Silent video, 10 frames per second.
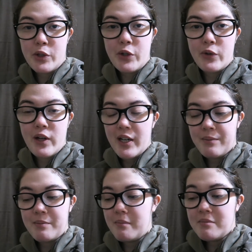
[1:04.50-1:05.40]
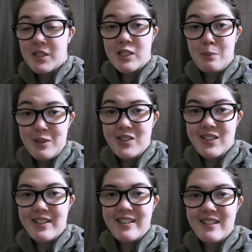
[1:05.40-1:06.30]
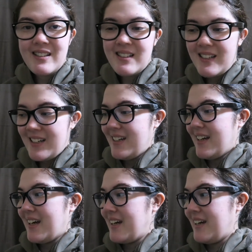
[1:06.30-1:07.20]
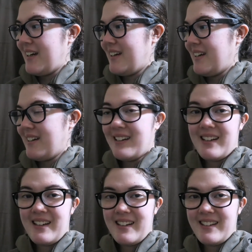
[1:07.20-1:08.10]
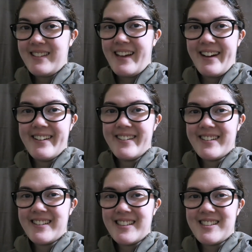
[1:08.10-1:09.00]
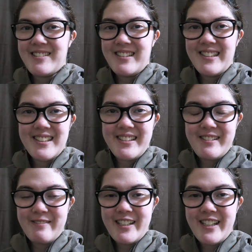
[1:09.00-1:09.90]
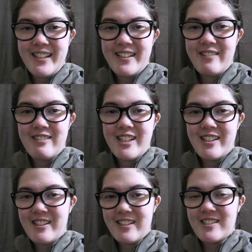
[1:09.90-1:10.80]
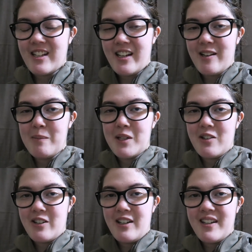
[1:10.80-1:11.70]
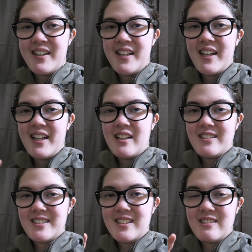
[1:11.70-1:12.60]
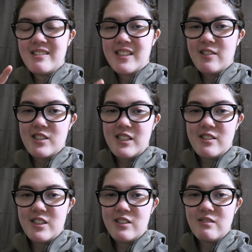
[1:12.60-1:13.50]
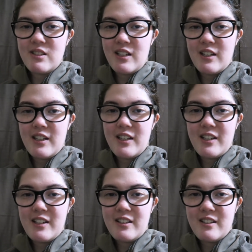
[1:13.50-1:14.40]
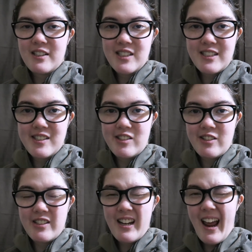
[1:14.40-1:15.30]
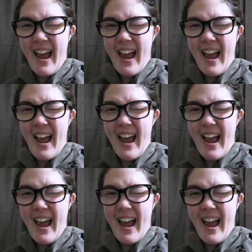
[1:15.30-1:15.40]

bro, I'm super excited and yeah, let's do this. You ready? You ready? Because I am. Okay, let's do this. I'll see you soon and let's get started.